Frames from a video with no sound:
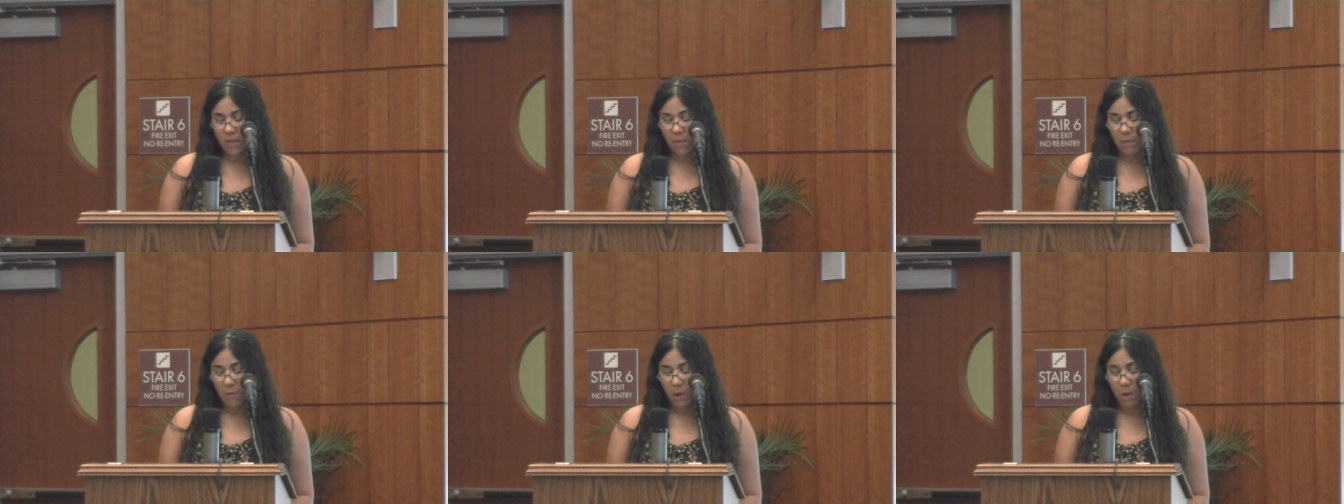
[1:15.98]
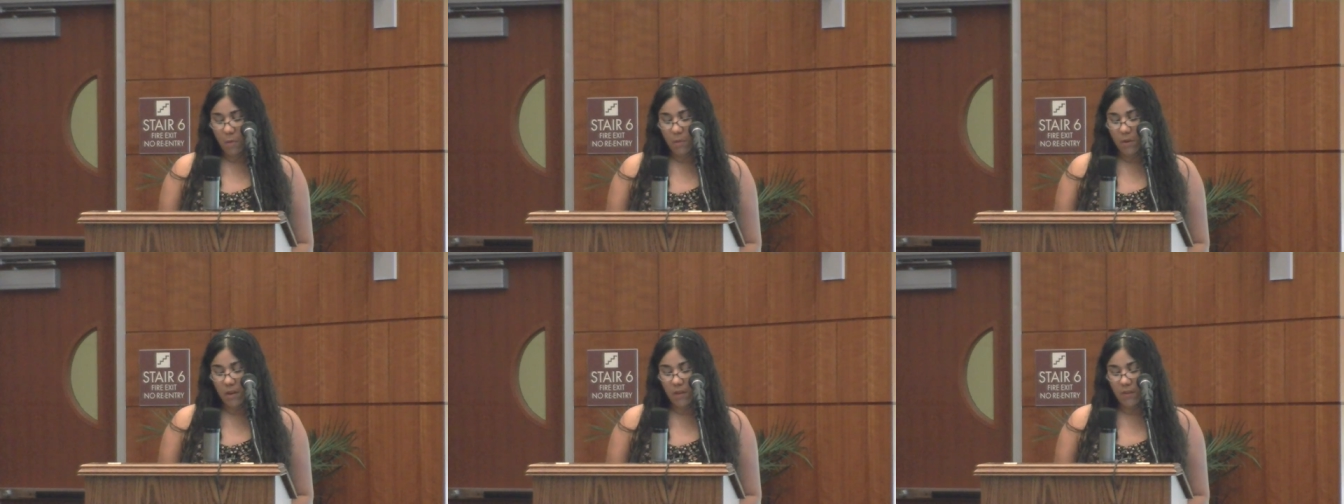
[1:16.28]
The
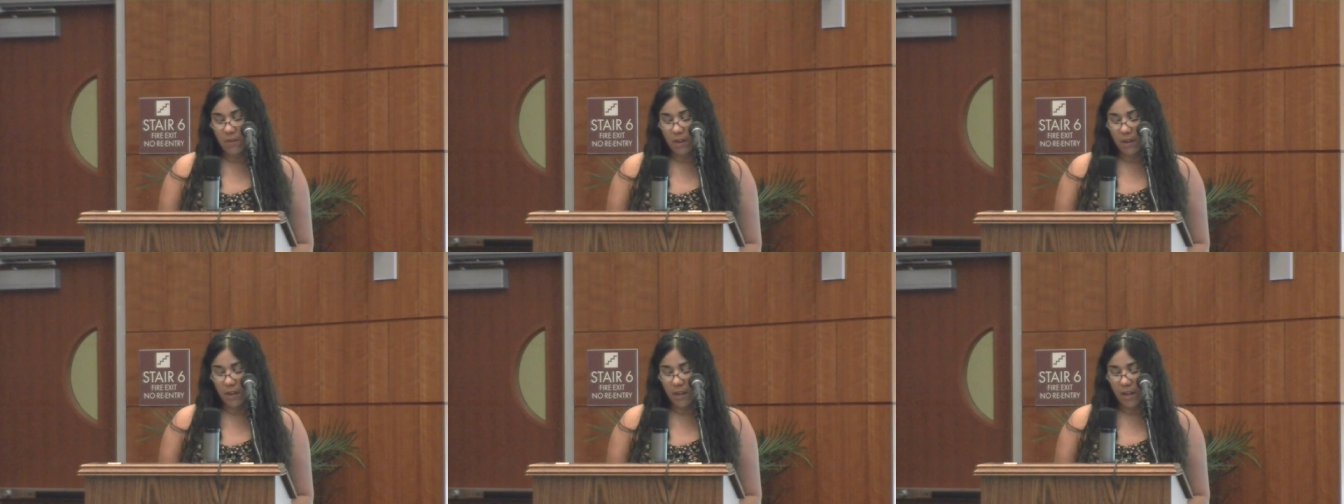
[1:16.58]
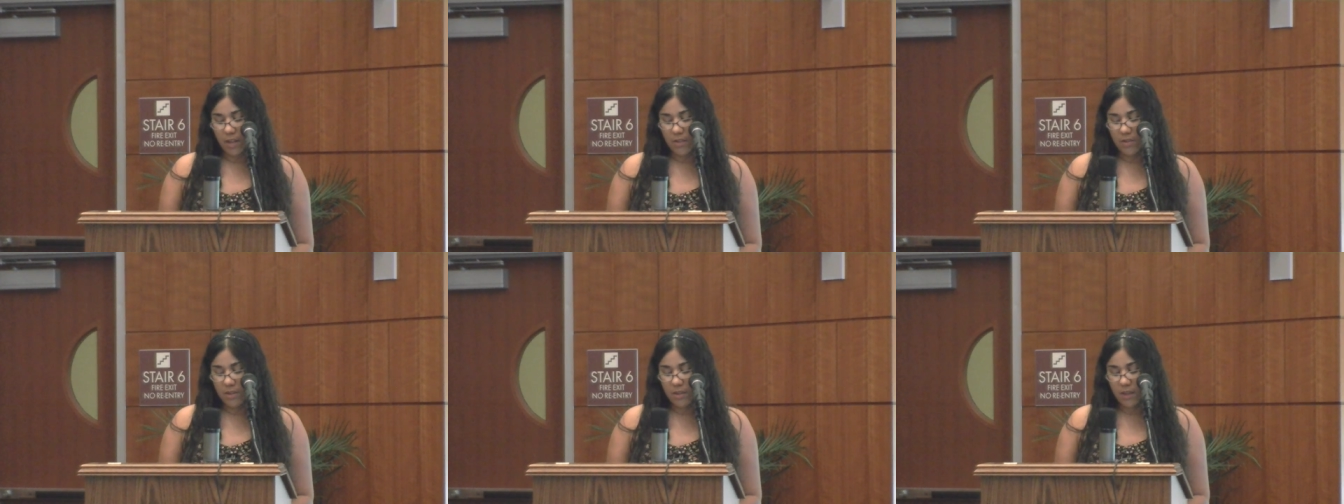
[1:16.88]
moment of our
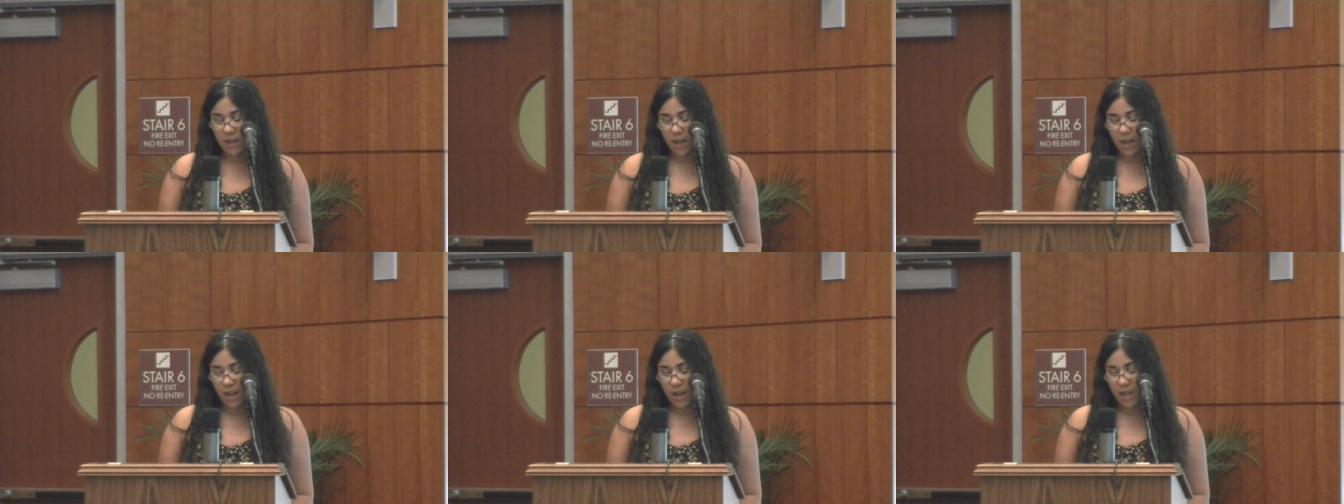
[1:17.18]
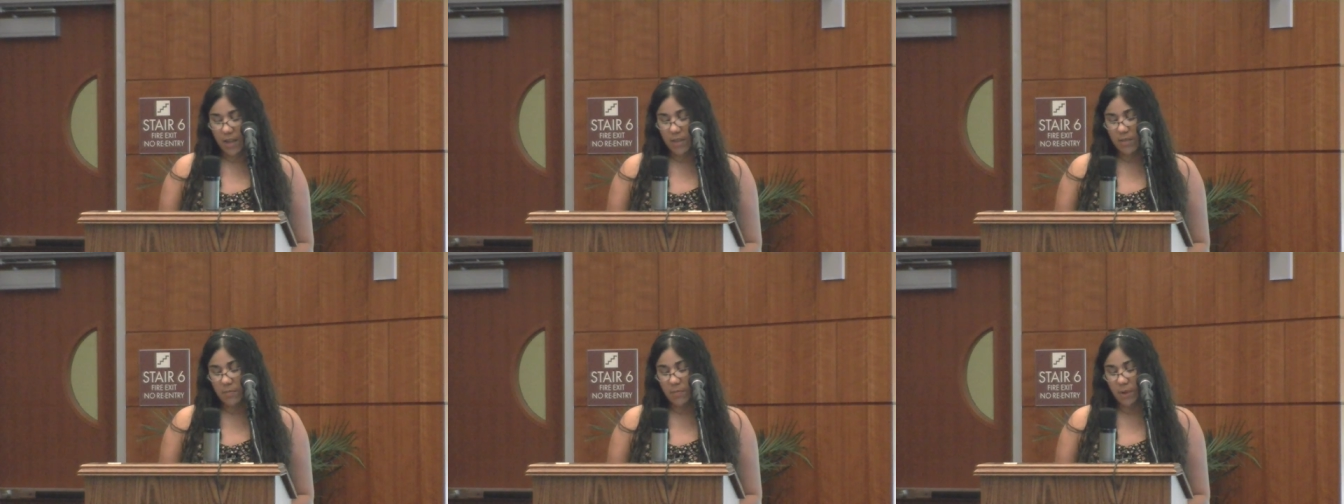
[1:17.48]
electric
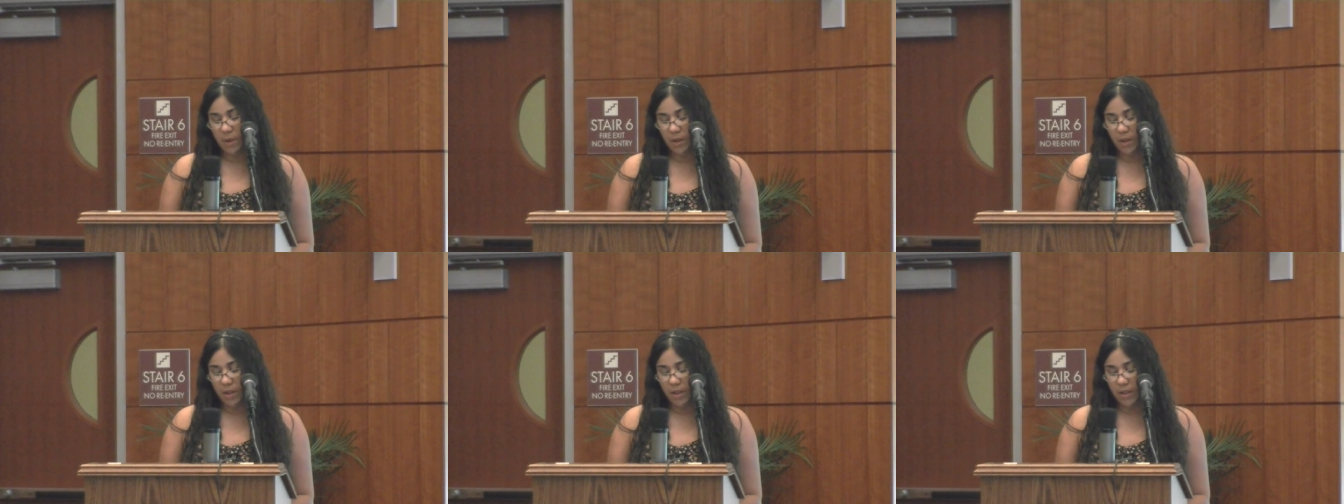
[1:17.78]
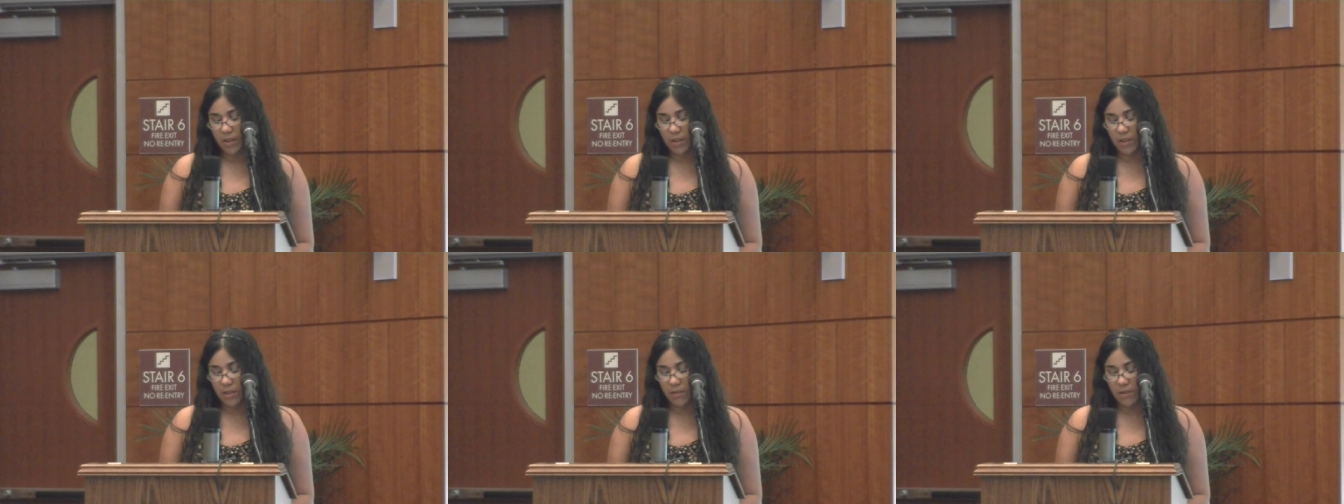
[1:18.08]
eyes
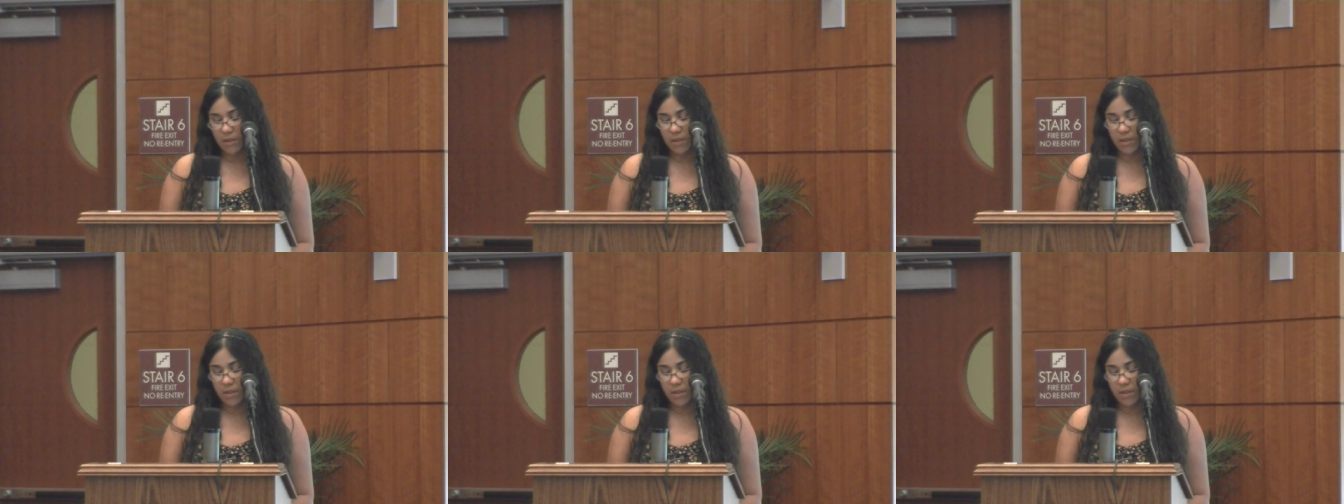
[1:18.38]
burning into